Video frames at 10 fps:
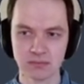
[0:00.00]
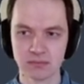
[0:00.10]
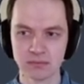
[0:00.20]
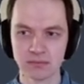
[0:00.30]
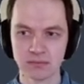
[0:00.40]

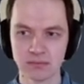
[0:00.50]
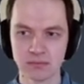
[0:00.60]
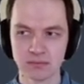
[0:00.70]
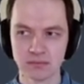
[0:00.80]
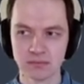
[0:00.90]

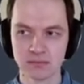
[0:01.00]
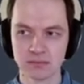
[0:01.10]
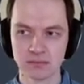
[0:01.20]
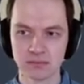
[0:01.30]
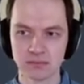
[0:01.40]

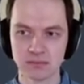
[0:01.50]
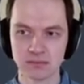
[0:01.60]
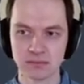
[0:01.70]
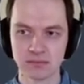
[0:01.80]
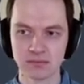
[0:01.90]

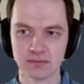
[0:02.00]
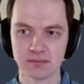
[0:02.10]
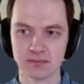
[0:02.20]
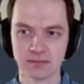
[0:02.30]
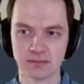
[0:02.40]

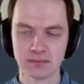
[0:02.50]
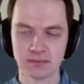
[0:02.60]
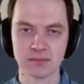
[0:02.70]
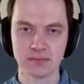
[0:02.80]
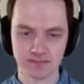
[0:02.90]

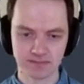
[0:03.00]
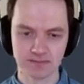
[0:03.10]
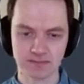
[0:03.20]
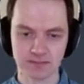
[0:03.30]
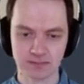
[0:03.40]

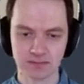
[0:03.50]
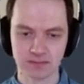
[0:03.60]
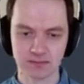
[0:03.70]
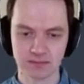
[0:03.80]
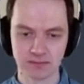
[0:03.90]

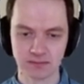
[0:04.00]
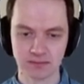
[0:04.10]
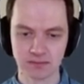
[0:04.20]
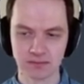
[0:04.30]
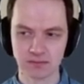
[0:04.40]

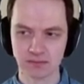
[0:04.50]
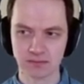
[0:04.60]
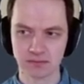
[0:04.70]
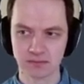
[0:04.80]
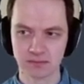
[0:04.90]

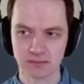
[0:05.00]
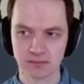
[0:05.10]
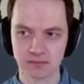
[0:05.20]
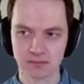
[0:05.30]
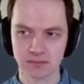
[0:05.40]

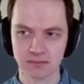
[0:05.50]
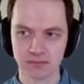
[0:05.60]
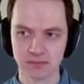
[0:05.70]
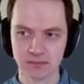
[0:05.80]
[no speech]